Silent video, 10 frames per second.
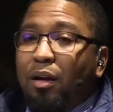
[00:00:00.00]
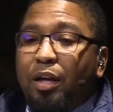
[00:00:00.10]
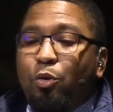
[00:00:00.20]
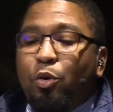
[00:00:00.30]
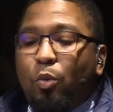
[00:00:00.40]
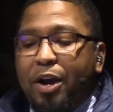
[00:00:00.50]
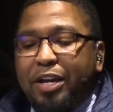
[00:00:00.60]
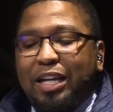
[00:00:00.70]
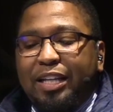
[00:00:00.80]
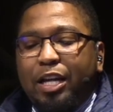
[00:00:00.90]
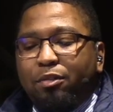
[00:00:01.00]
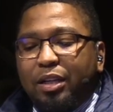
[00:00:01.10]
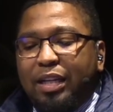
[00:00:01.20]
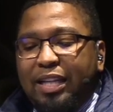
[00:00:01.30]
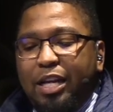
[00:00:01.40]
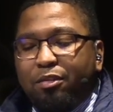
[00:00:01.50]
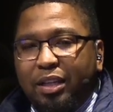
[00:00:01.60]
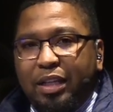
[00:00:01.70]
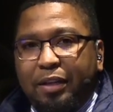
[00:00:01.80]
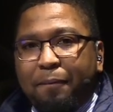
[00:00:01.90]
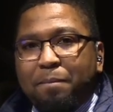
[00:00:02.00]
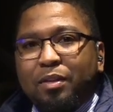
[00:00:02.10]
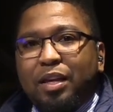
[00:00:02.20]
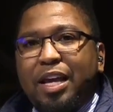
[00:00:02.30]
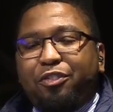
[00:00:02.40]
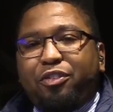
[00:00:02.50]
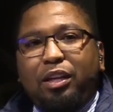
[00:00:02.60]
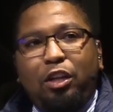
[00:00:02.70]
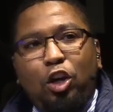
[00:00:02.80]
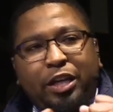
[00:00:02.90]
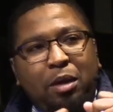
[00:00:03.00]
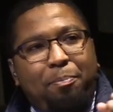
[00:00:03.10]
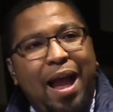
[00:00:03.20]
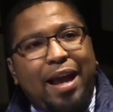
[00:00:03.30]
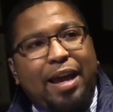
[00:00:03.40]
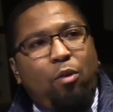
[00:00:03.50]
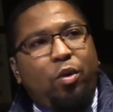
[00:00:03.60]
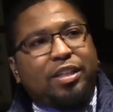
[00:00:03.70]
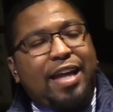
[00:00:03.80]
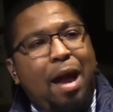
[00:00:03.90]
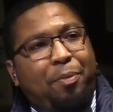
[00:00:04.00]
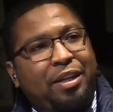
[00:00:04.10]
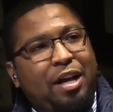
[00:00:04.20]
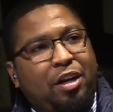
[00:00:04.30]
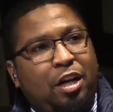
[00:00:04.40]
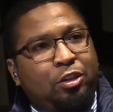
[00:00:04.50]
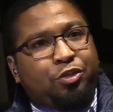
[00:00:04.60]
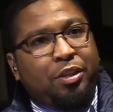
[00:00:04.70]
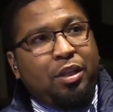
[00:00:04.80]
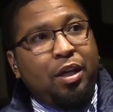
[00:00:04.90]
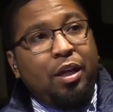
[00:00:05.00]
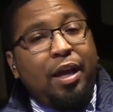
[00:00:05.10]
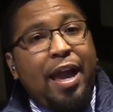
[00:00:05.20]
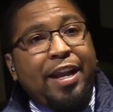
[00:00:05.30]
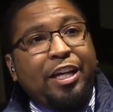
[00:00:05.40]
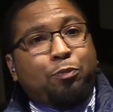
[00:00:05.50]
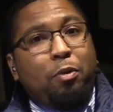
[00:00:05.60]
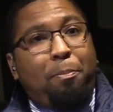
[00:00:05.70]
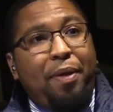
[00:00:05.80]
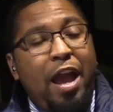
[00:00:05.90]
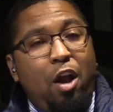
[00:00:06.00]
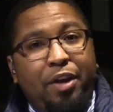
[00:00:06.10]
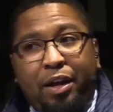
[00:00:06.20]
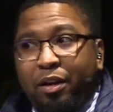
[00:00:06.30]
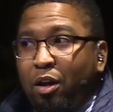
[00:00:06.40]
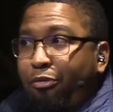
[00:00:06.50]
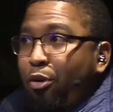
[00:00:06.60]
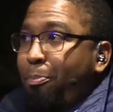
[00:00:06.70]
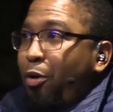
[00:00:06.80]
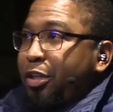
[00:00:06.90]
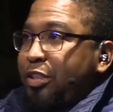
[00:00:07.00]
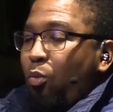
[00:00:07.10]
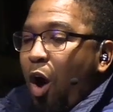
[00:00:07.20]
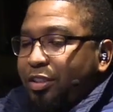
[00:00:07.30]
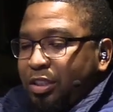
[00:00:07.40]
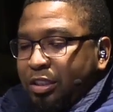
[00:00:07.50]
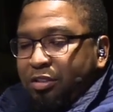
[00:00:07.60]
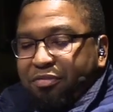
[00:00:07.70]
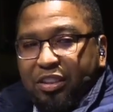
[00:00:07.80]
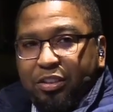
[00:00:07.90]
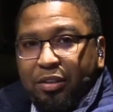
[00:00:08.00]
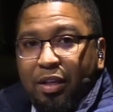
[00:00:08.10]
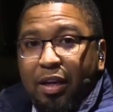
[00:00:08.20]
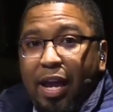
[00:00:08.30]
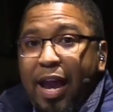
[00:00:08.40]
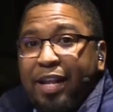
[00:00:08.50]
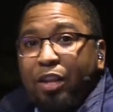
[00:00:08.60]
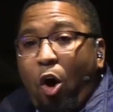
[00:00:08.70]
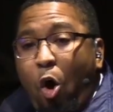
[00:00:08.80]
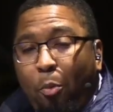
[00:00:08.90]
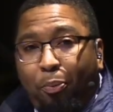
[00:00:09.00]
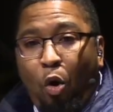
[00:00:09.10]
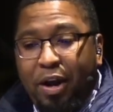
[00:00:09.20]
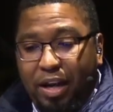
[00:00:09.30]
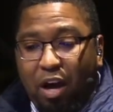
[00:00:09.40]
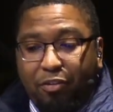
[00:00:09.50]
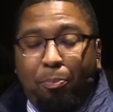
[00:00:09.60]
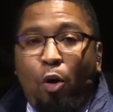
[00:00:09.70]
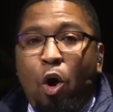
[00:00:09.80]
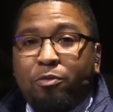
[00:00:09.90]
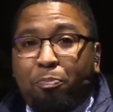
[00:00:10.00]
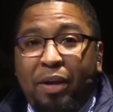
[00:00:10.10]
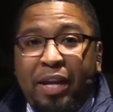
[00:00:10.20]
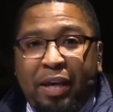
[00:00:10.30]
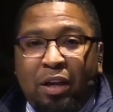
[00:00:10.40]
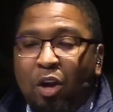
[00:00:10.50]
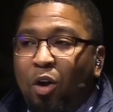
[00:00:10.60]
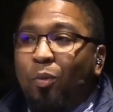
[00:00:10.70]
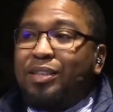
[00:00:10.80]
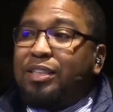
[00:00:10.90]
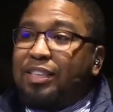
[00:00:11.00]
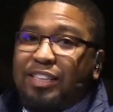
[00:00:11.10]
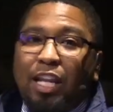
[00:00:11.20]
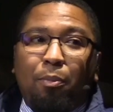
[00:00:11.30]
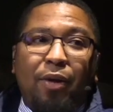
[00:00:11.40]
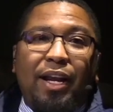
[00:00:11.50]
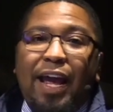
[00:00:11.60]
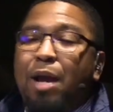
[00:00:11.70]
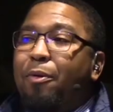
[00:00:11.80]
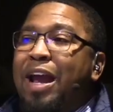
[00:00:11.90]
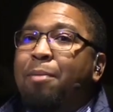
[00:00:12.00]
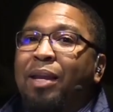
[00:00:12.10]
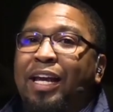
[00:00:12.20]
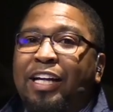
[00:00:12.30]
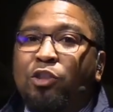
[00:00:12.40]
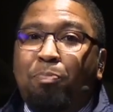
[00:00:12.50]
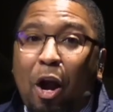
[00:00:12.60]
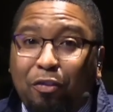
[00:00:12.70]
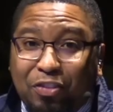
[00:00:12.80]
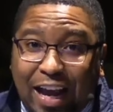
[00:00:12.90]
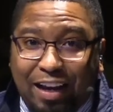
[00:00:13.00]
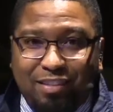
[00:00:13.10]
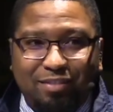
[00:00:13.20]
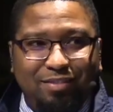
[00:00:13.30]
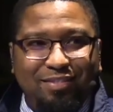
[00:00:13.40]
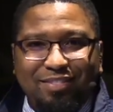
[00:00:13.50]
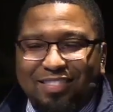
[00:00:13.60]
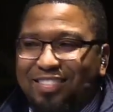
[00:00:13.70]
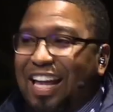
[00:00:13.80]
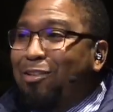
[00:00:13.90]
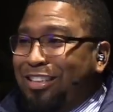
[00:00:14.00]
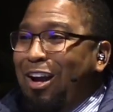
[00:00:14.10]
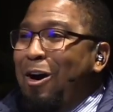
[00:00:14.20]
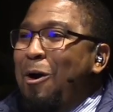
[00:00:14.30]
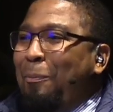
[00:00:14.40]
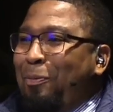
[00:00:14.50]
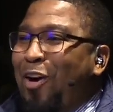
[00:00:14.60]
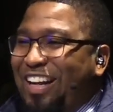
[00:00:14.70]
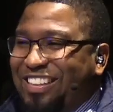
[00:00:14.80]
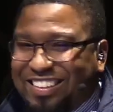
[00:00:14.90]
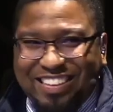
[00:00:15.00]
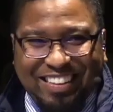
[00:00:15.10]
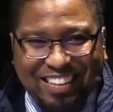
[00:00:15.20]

he, where he liter literally is looking back at what has happened in our country, and he's preparing for Booker T. Washington to visit, and the whole point of the poem's penning was to celebrate Abraham Lincoln's birthday. That was the whole point,